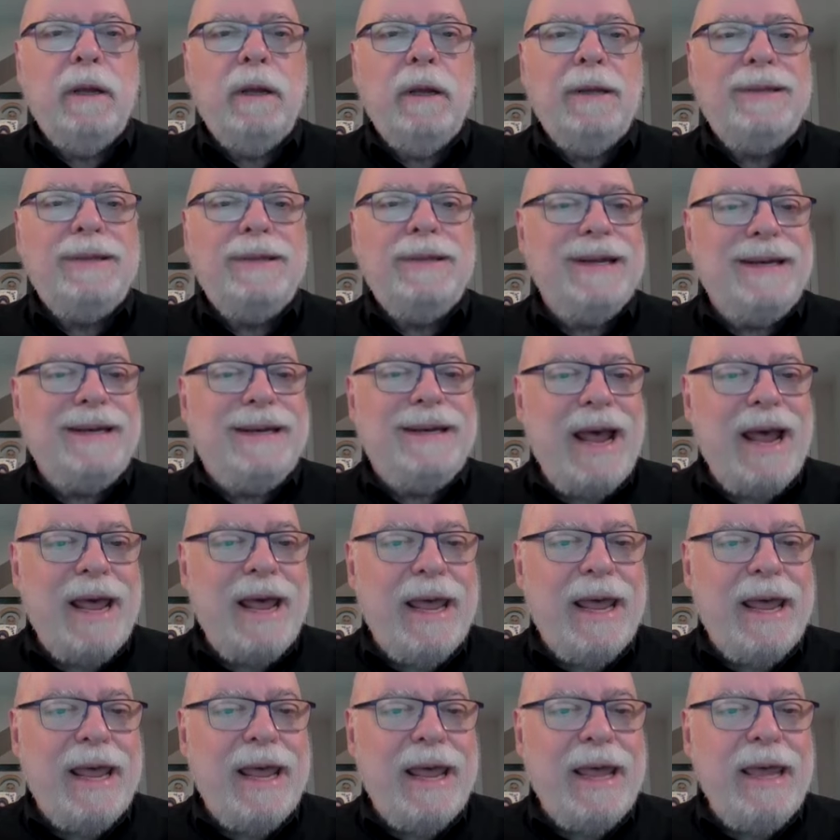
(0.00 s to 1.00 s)

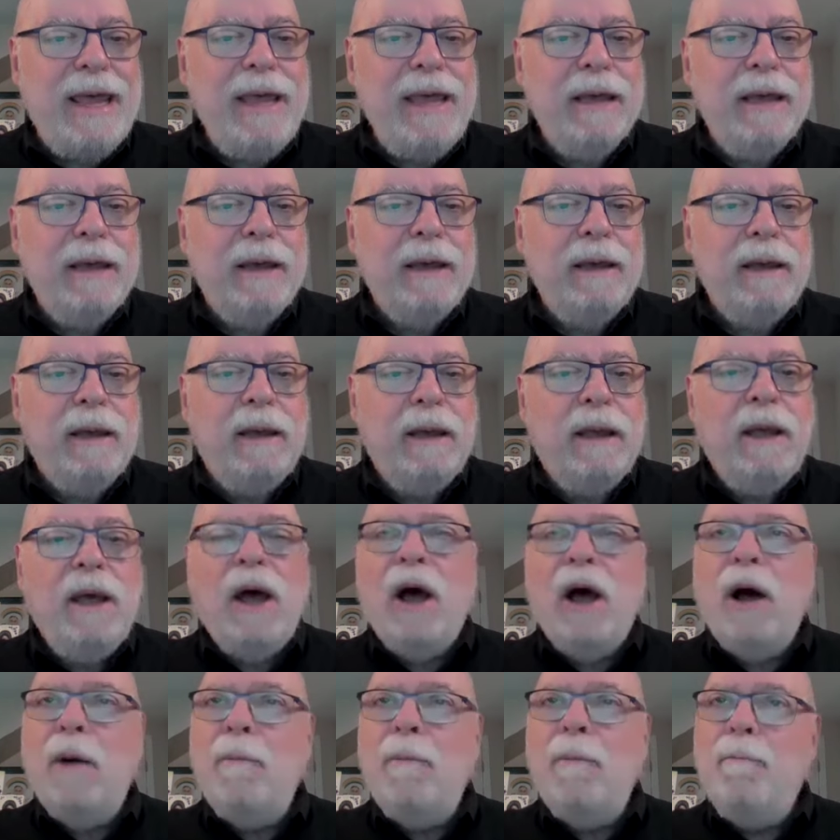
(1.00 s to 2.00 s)
Today,
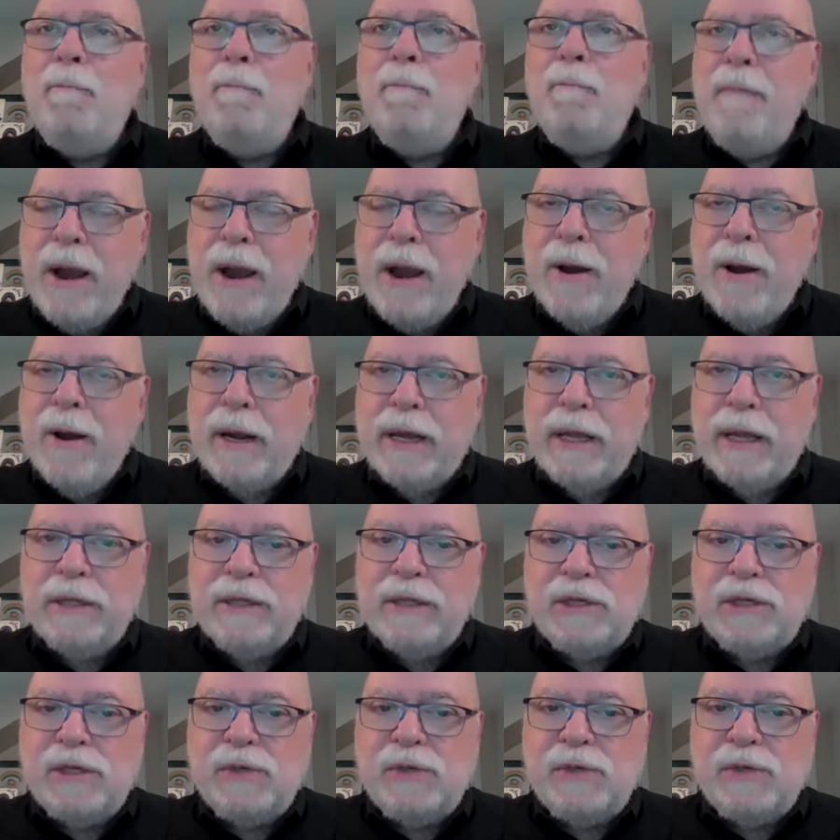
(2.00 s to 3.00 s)

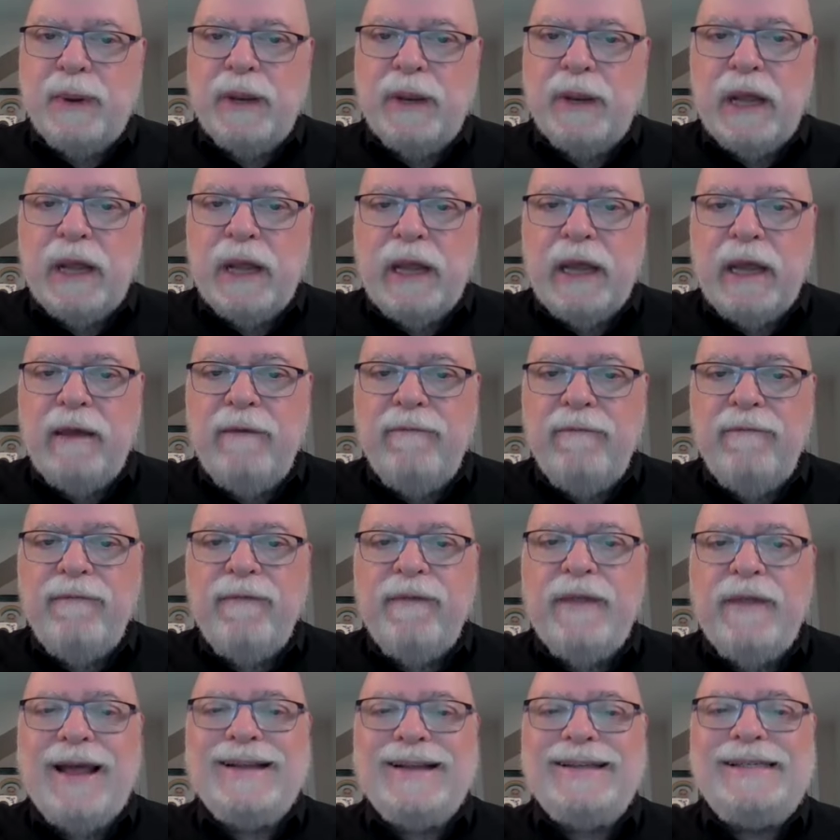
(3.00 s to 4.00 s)
Americans believe
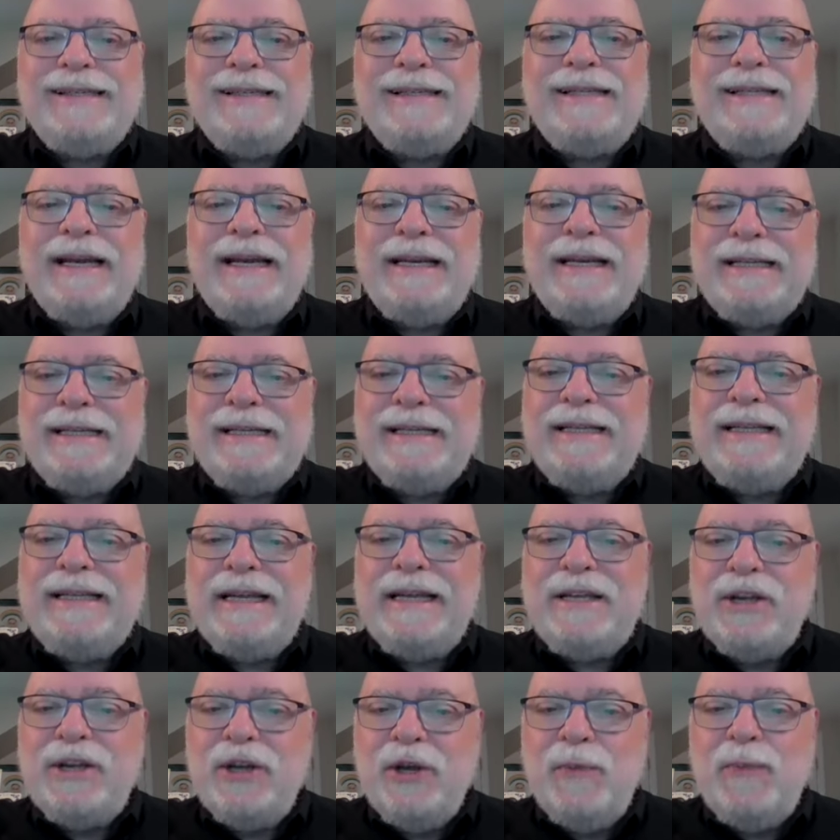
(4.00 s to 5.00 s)
that
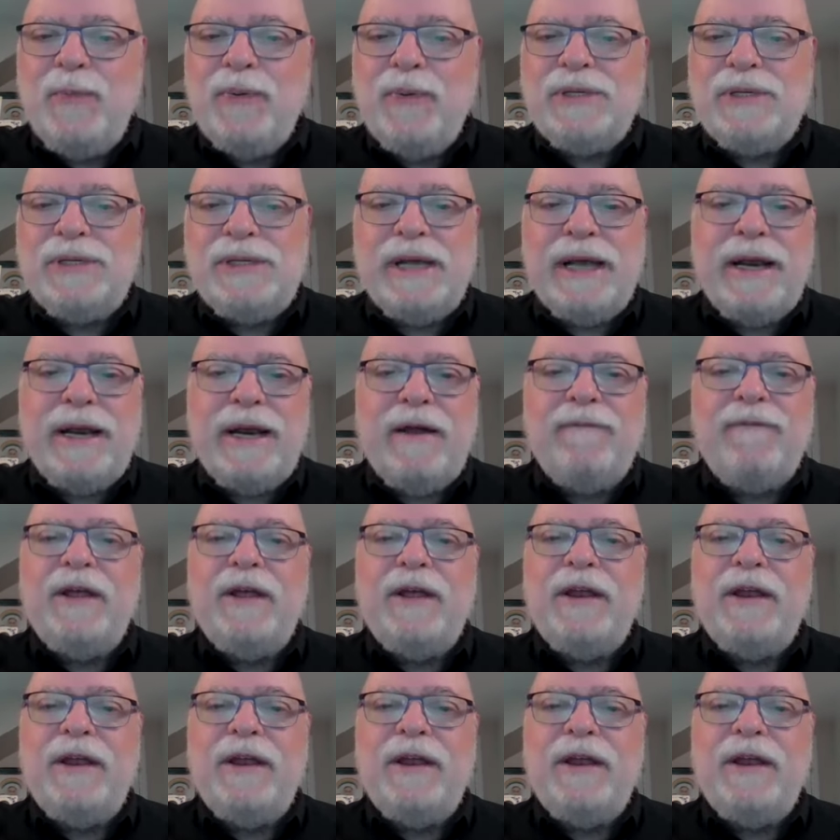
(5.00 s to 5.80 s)
62% of the